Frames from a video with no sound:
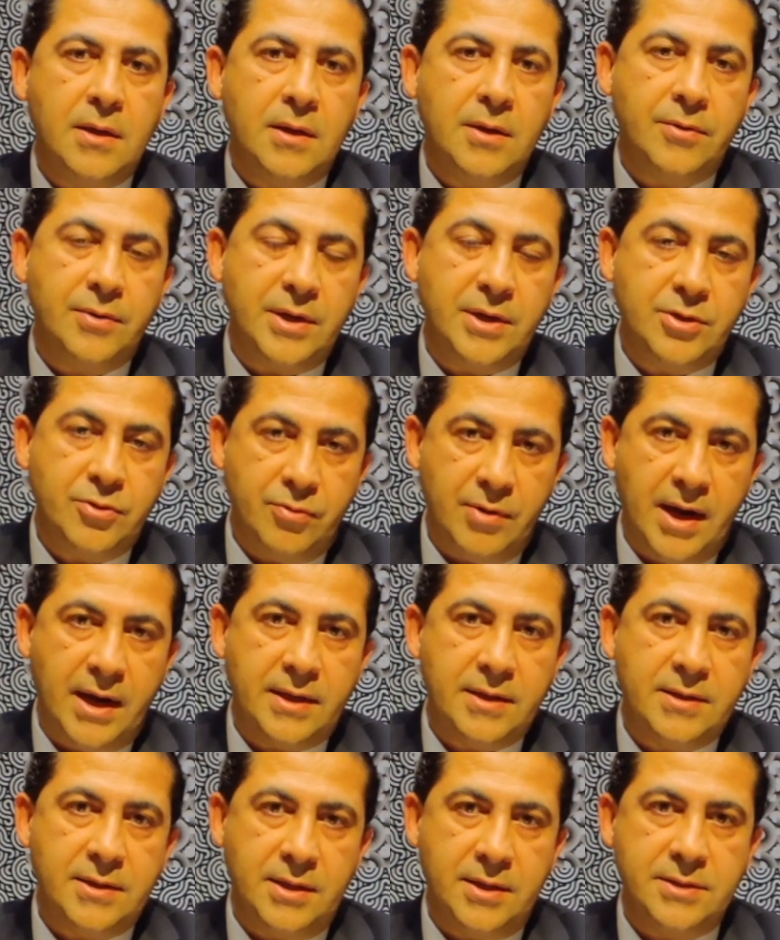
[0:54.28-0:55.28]

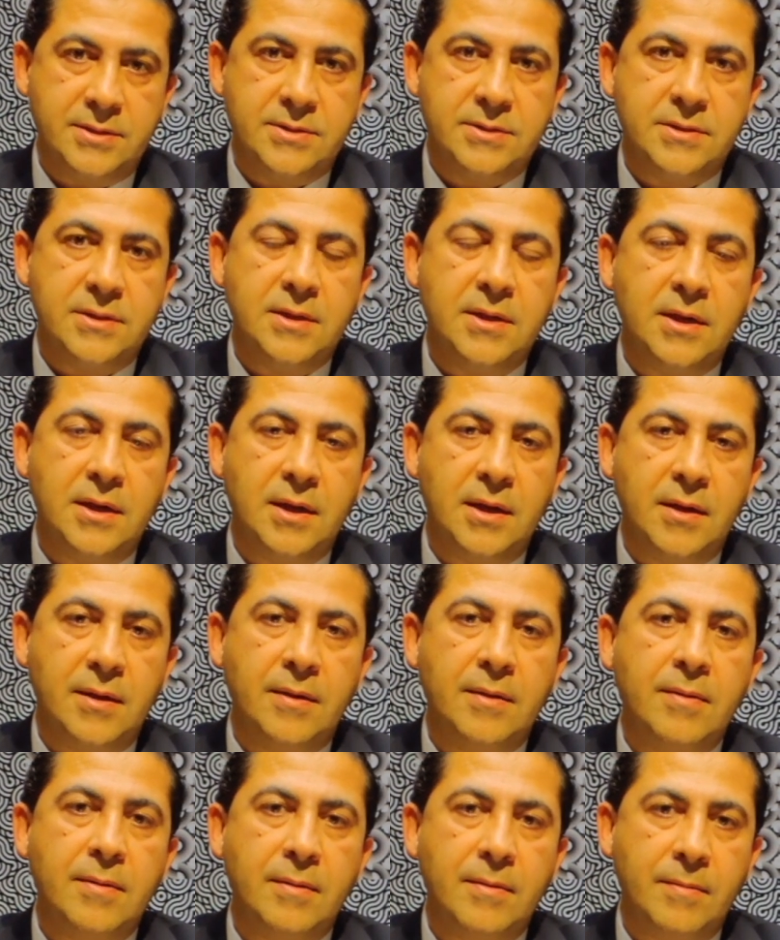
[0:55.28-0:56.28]
redirect this
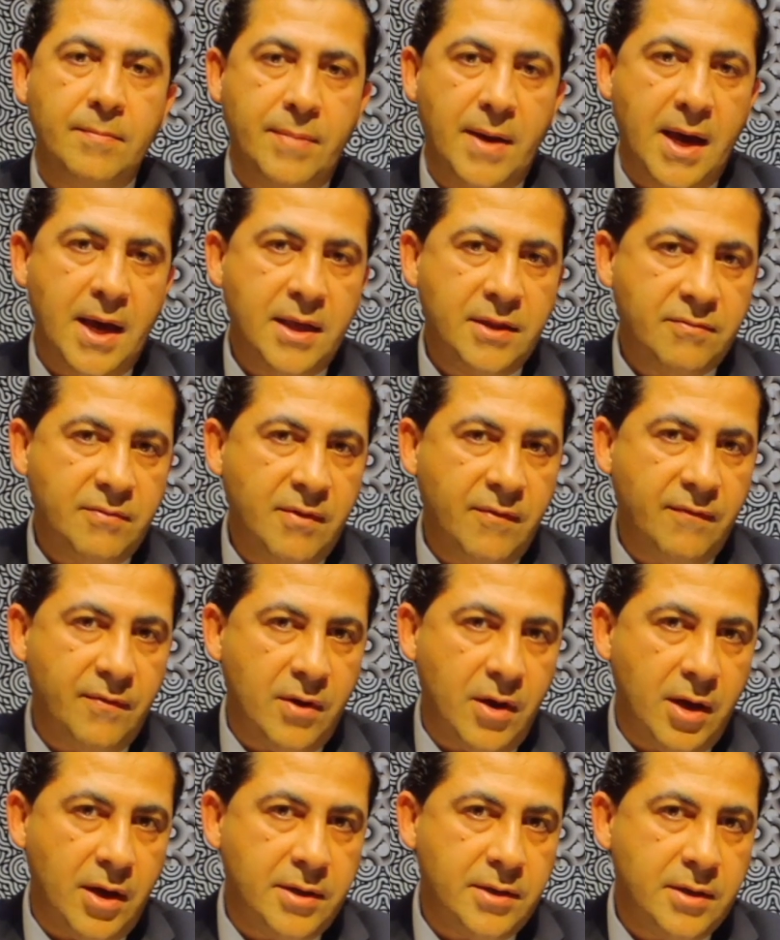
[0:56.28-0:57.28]
pathway of
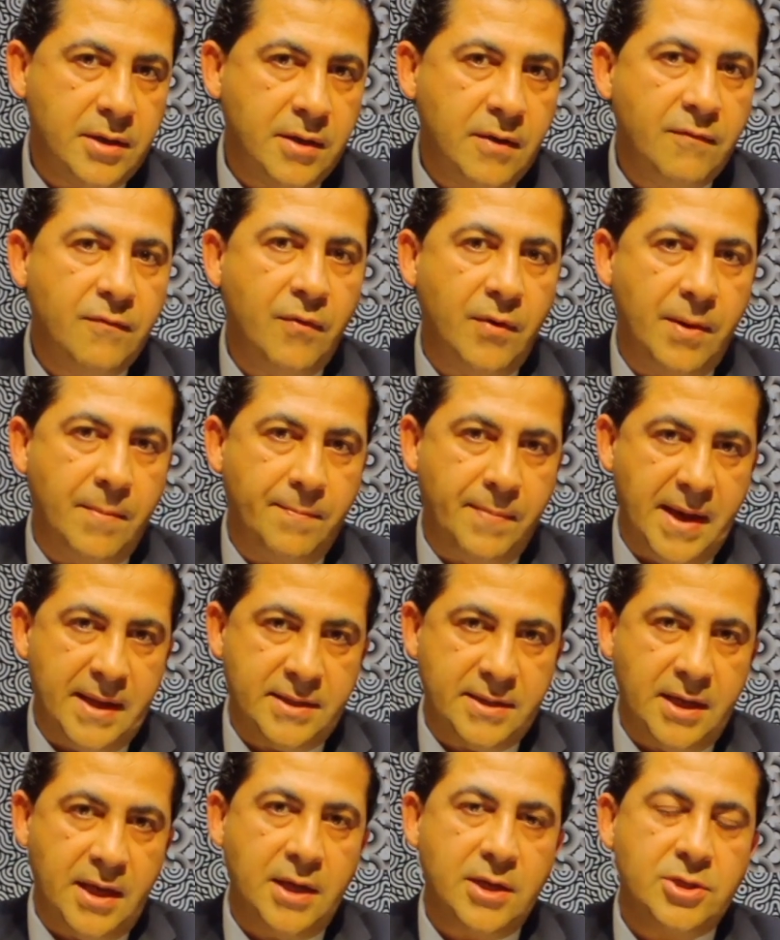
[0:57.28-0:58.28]
light for a
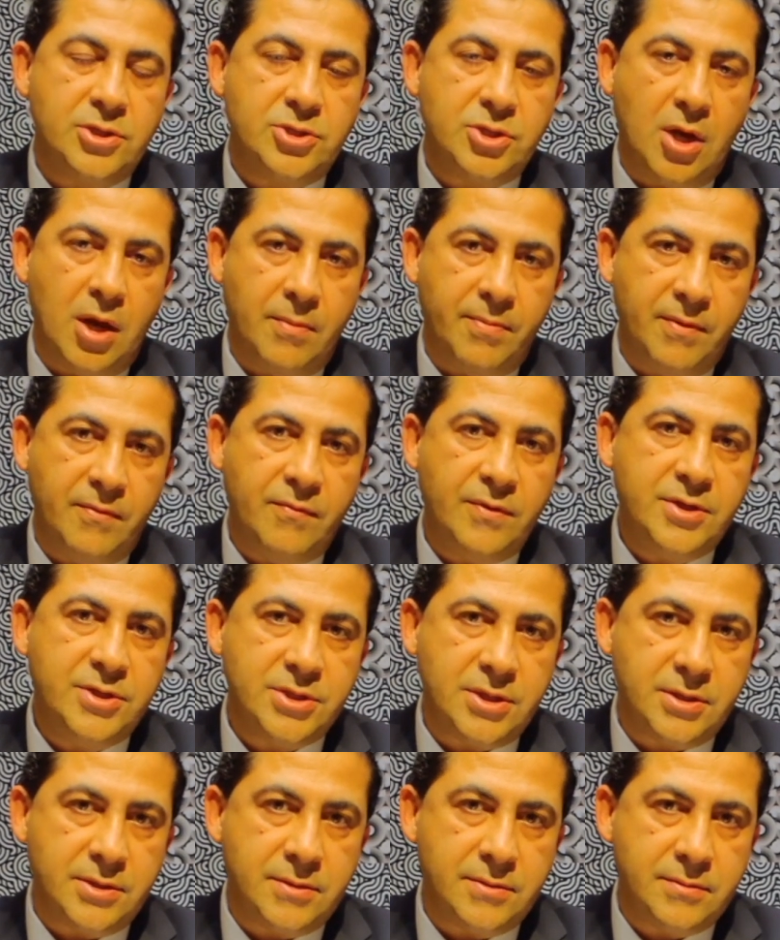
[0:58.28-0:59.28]
better, sharper
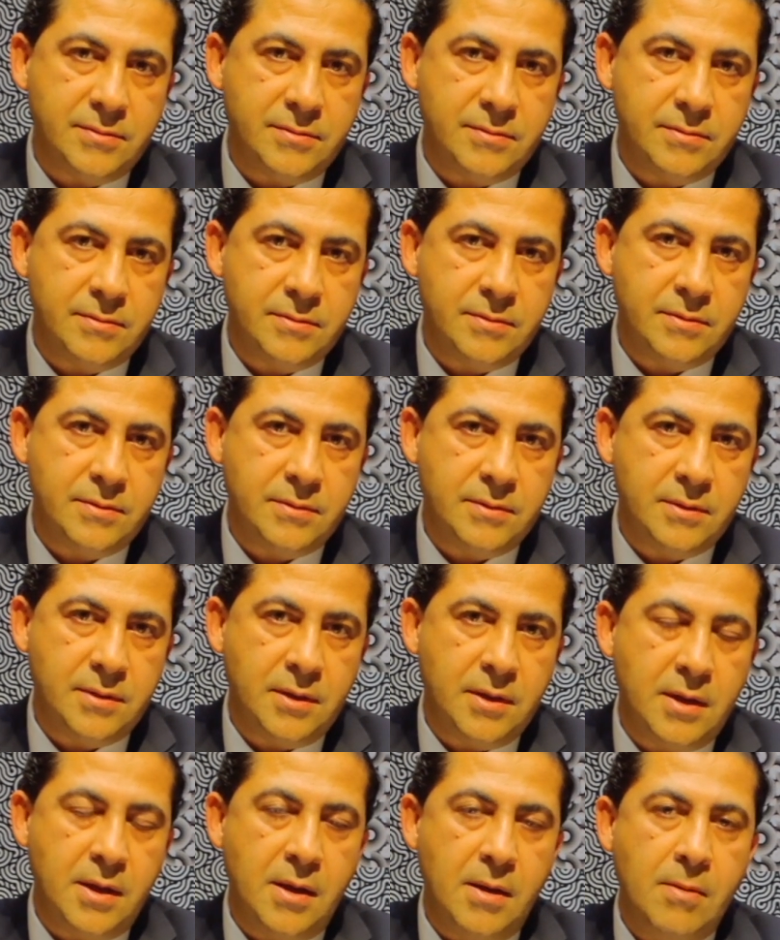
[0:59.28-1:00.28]
vision.
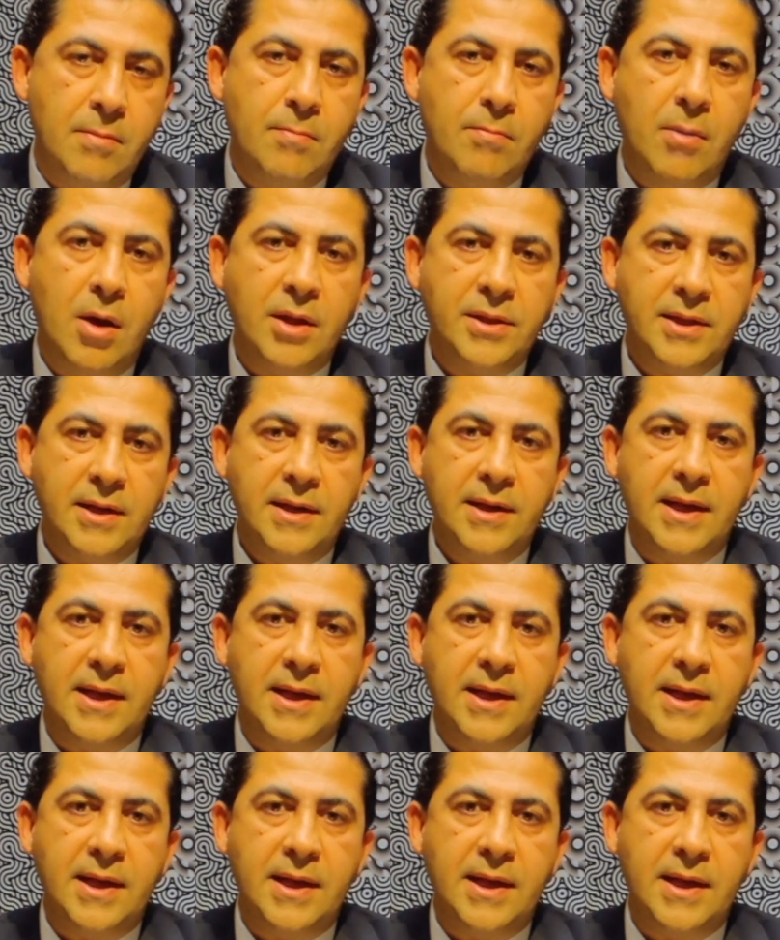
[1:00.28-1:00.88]
Modern